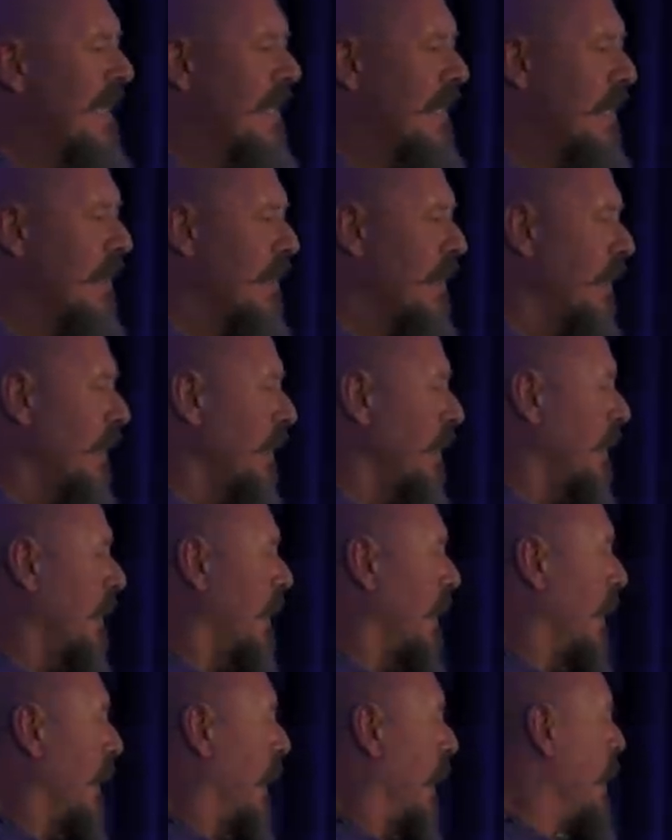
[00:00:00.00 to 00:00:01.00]
anything
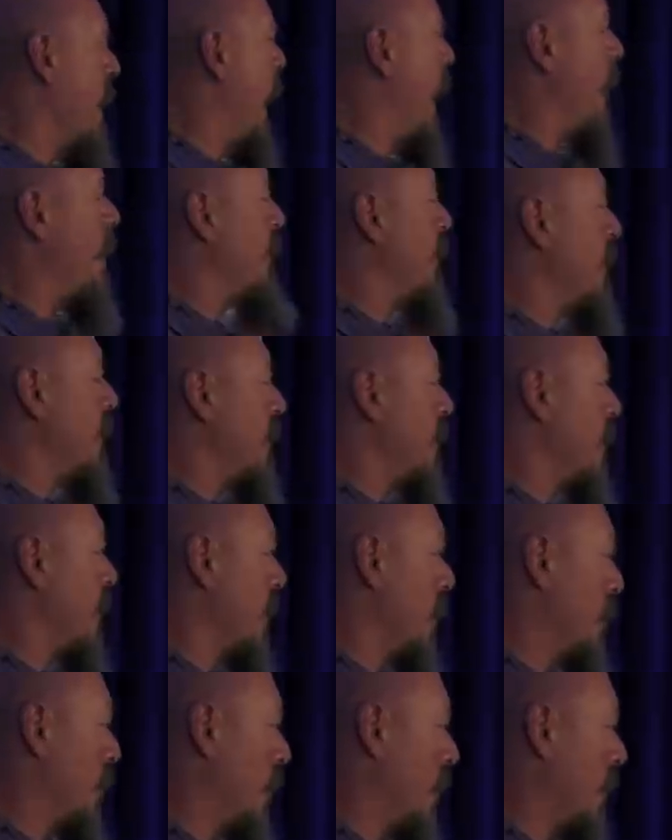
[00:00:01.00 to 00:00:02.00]
and have anything
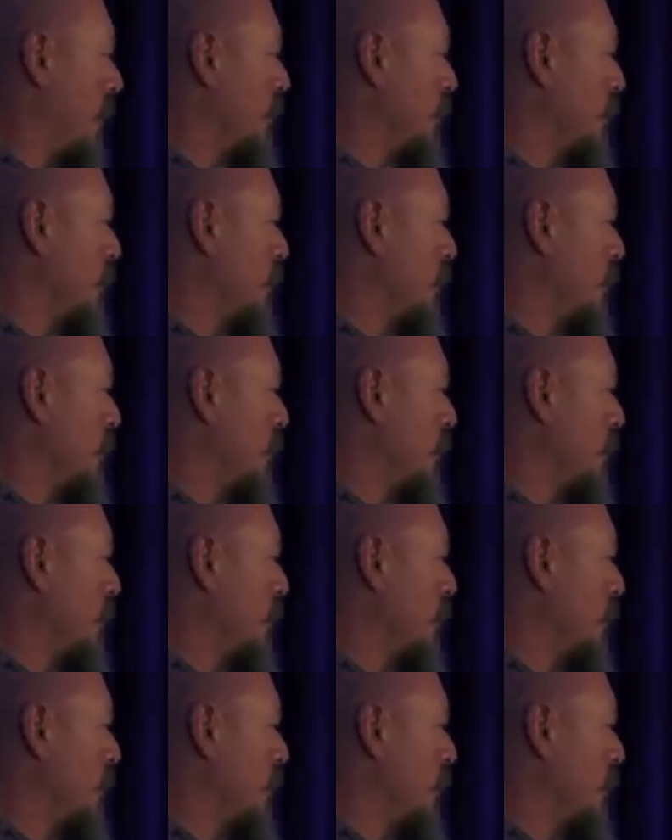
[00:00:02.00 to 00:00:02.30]
they want.